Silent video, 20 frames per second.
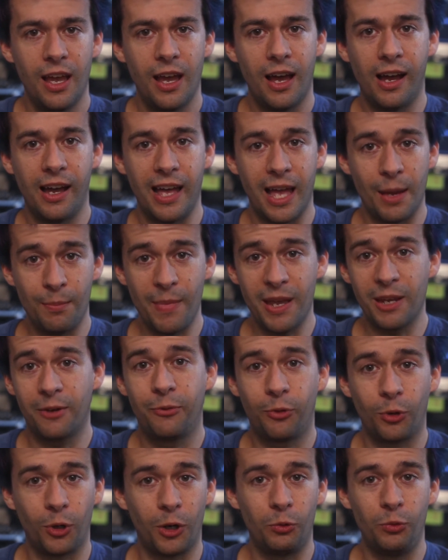and make
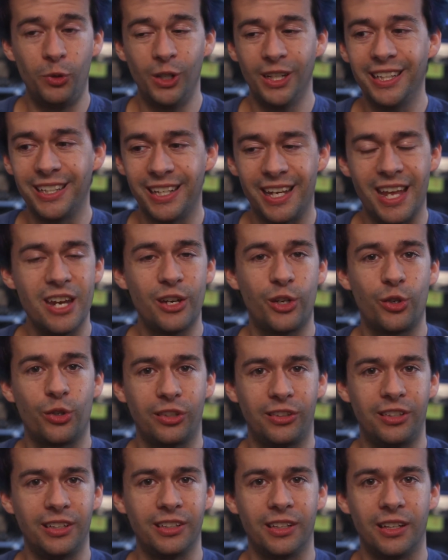for a really
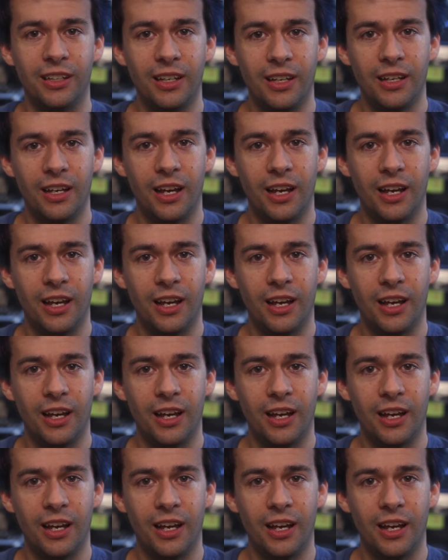interesting